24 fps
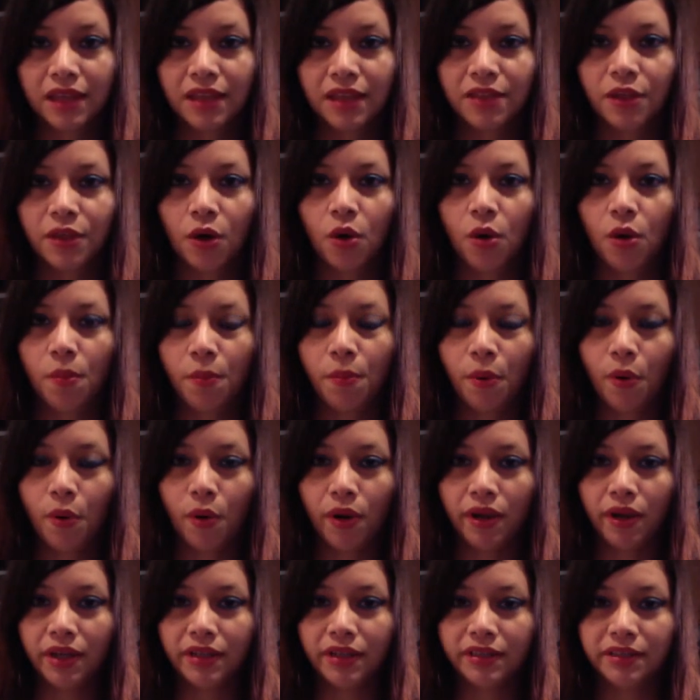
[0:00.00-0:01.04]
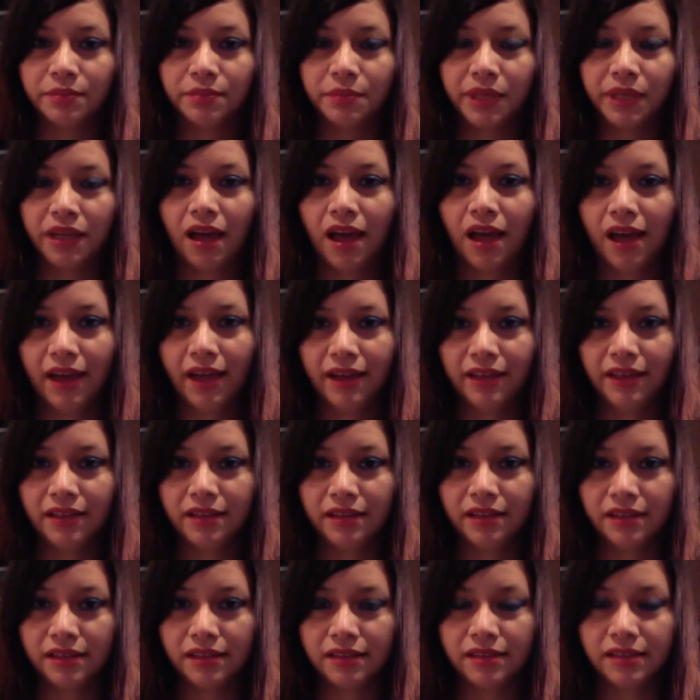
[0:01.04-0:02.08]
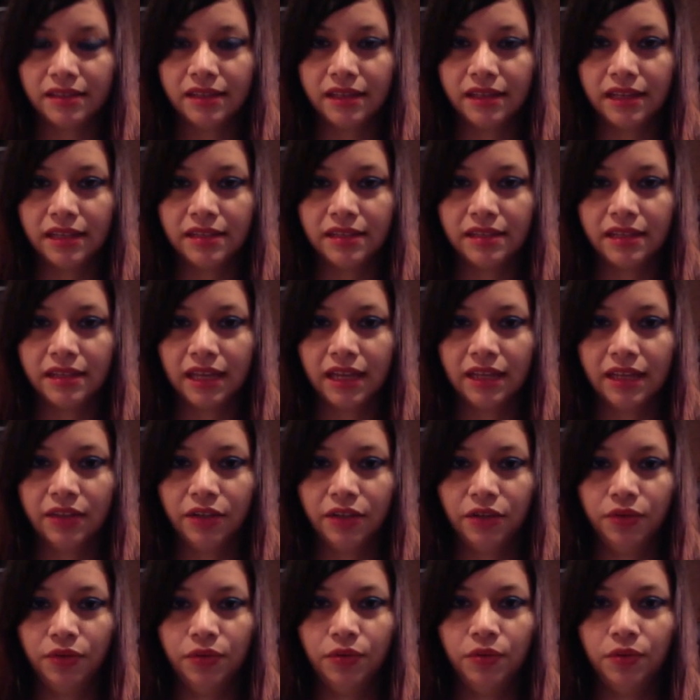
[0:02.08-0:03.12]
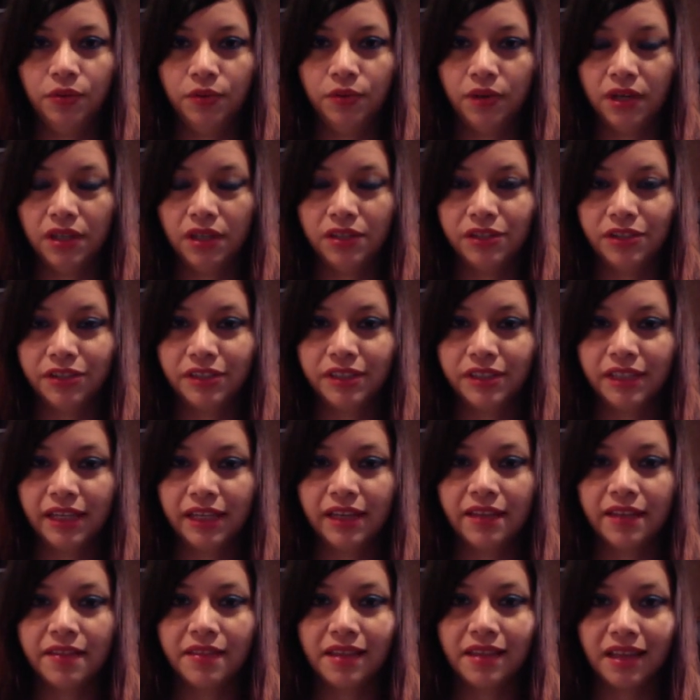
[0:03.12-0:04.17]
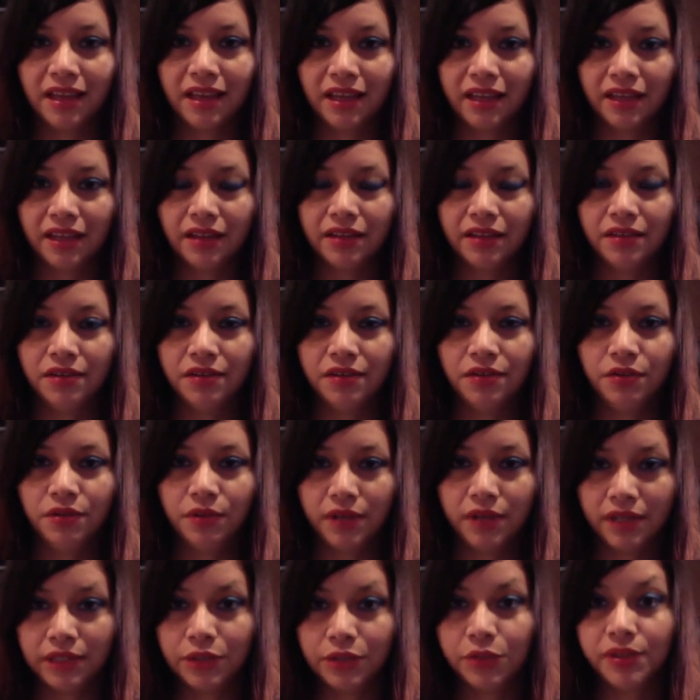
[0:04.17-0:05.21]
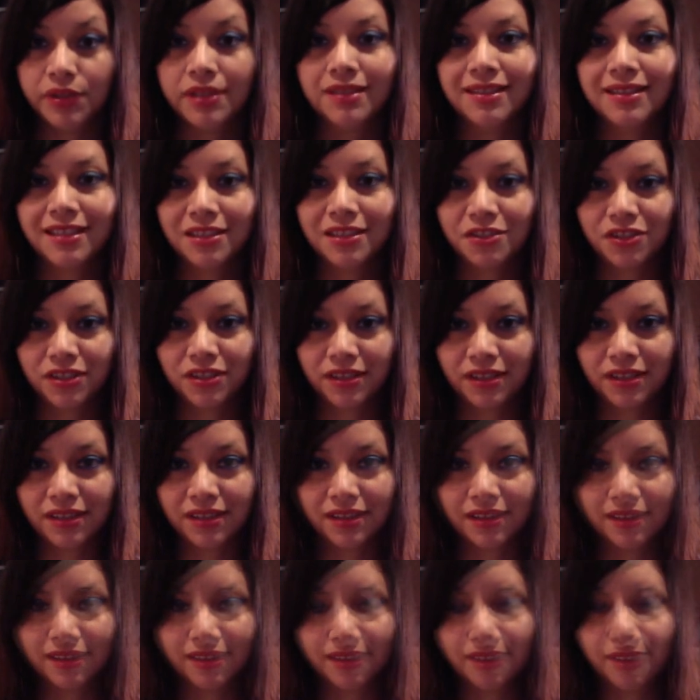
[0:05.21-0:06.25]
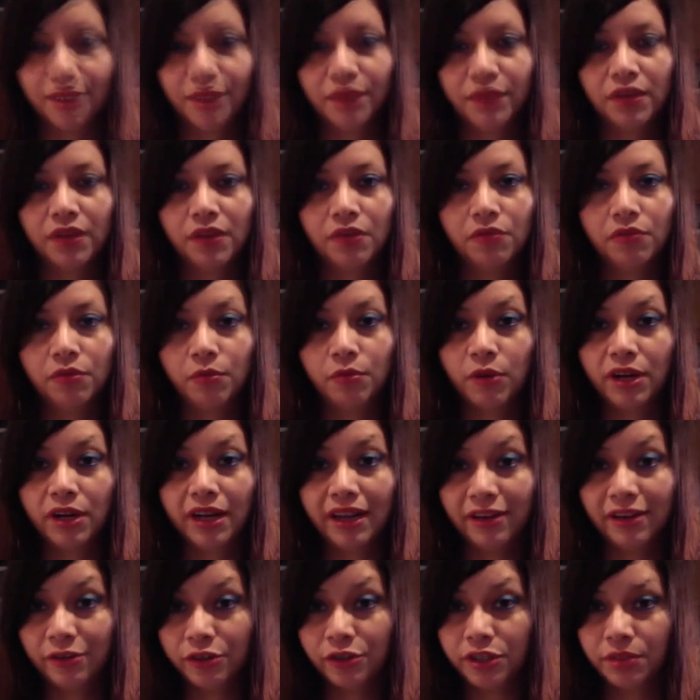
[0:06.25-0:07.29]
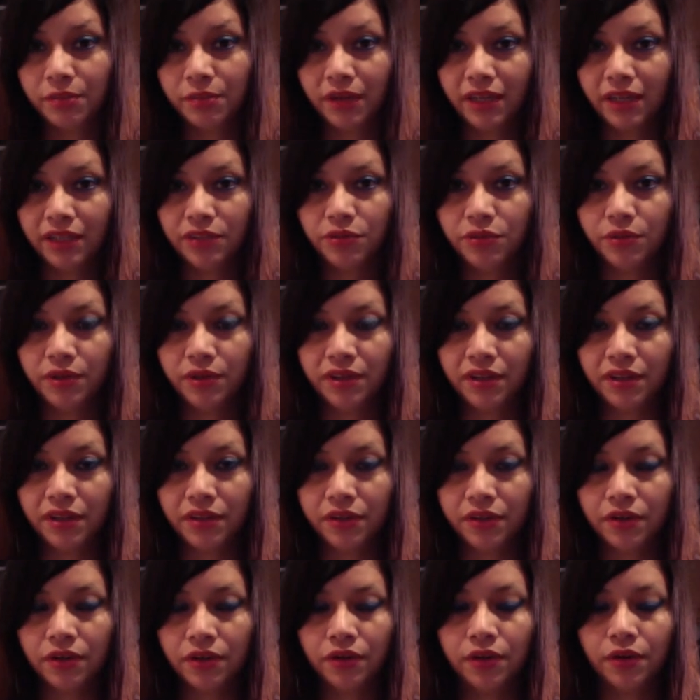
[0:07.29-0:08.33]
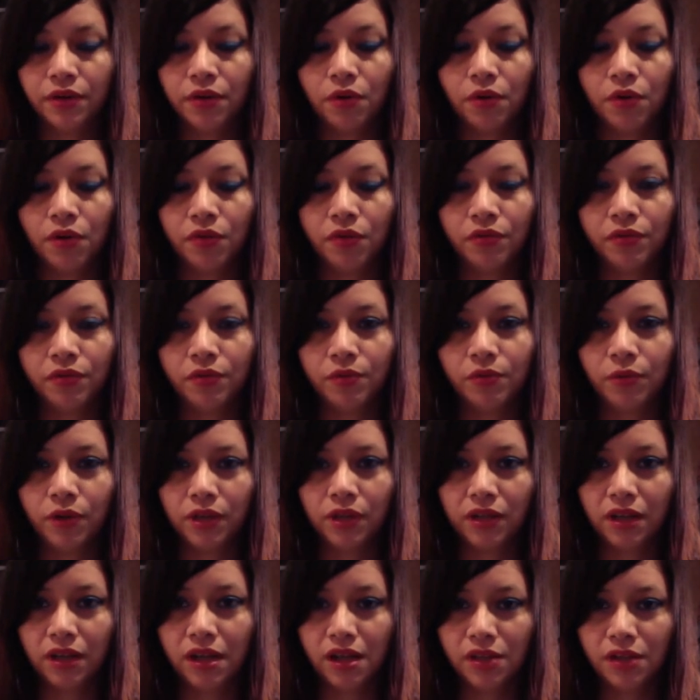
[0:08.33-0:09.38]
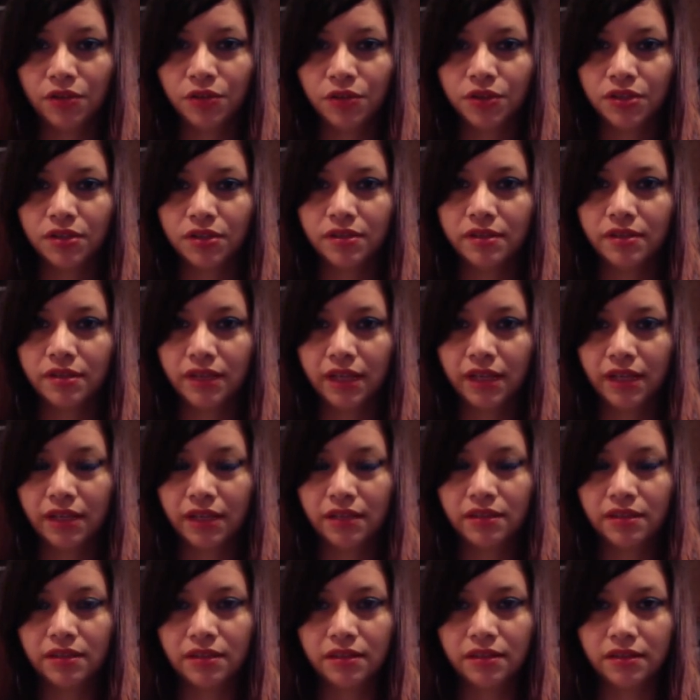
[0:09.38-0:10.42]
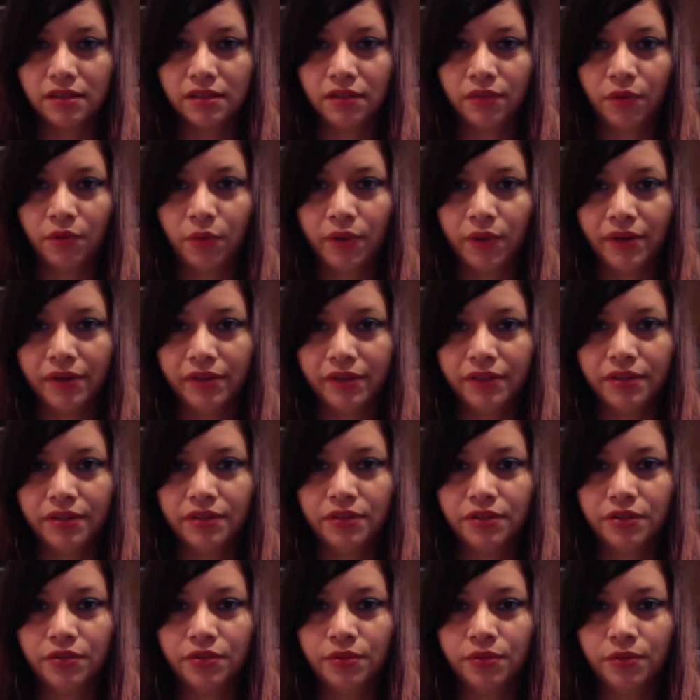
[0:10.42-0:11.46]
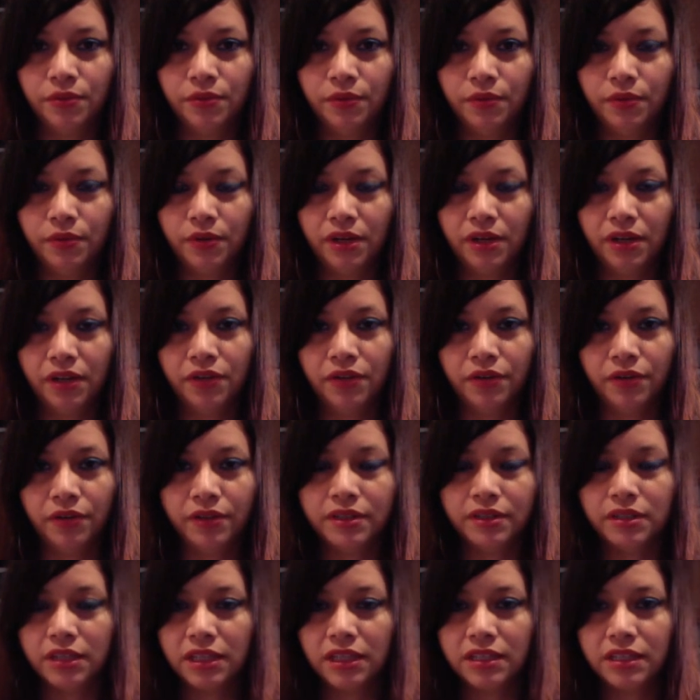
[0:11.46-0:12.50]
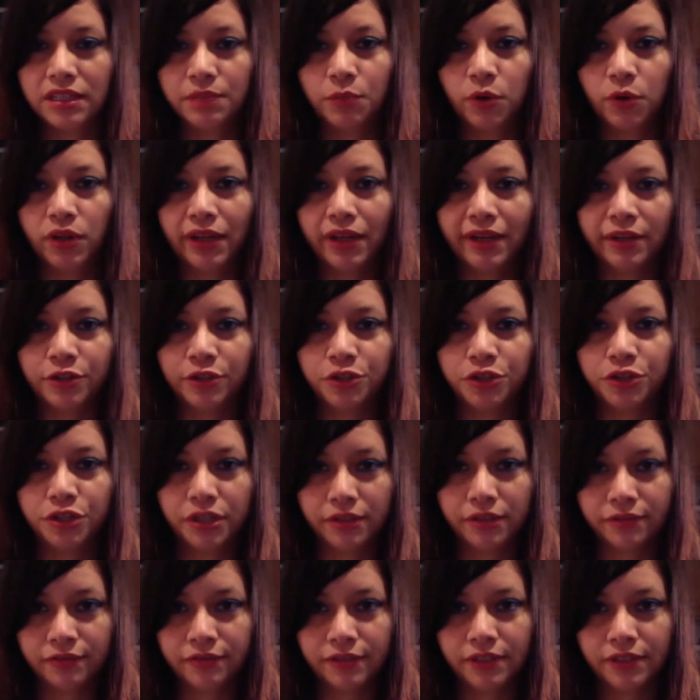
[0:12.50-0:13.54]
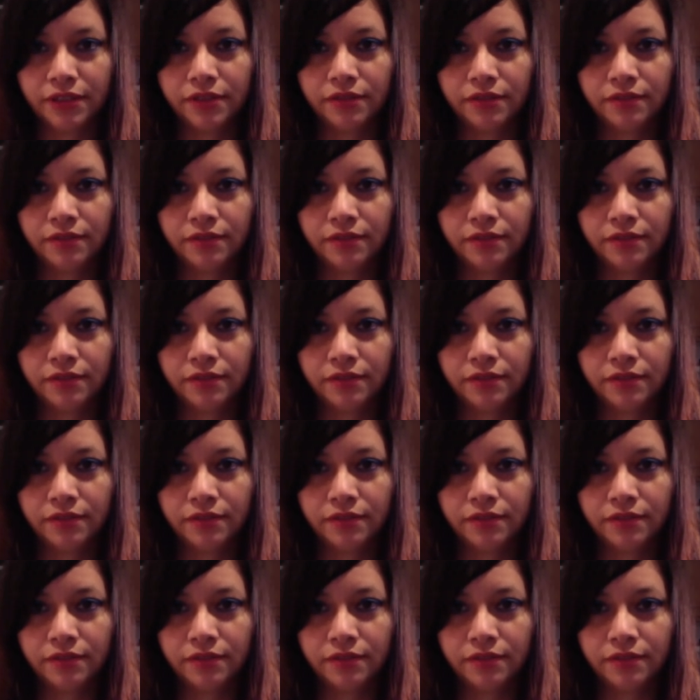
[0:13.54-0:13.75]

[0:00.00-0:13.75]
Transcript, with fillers: The whole point behind this is that you understand that you can transition from one energy body to another, or from one conscious state of awareness to another. It's more like a shift.